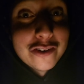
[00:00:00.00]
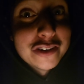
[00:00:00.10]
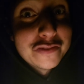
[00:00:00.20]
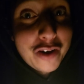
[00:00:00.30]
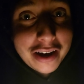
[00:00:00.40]
You're
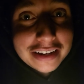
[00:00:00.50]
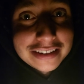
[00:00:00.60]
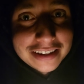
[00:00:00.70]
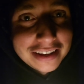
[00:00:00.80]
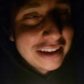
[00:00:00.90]
just
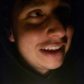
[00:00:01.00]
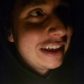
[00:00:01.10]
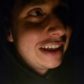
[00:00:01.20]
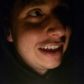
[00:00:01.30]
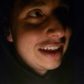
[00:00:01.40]
fucked.
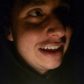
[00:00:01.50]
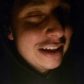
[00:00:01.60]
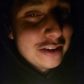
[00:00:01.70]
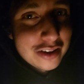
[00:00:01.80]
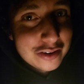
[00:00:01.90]

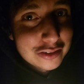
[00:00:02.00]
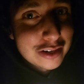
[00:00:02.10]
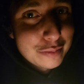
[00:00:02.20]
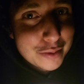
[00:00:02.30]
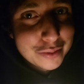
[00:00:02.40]
There's a
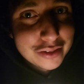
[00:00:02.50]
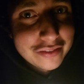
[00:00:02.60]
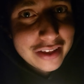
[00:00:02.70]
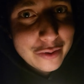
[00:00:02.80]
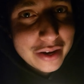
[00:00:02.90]
lot of people who
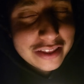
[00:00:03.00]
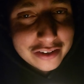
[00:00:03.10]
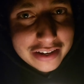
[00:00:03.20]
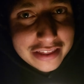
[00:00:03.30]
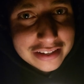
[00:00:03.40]
live that way.
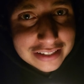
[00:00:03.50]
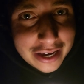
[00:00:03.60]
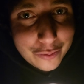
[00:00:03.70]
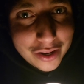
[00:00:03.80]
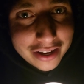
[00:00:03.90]
They're in the
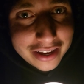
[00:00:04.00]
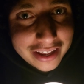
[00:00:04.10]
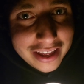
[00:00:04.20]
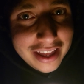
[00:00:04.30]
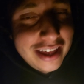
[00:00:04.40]
sidewalk,
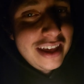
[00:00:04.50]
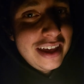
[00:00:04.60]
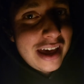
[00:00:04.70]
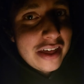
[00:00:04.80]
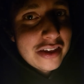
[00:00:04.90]

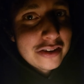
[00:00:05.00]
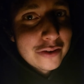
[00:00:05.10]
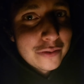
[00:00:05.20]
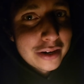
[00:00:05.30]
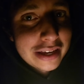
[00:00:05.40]
and they
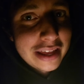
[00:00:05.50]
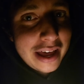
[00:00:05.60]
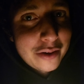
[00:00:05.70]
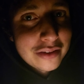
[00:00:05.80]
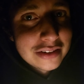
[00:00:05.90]
don't want to get
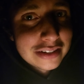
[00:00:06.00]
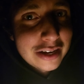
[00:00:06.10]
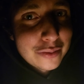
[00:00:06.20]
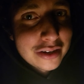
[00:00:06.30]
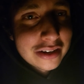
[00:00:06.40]
out of the
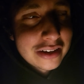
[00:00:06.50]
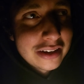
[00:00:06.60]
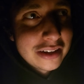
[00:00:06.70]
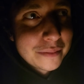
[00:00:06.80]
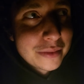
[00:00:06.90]
sidewalk
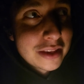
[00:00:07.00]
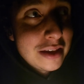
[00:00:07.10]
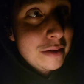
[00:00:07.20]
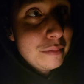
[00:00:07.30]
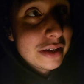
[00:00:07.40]

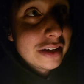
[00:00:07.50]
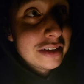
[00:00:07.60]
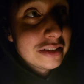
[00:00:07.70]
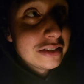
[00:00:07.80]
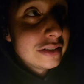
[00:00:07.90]

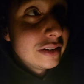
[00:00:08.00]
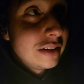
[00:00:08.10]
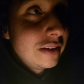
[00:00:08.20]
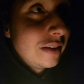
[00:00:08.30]
because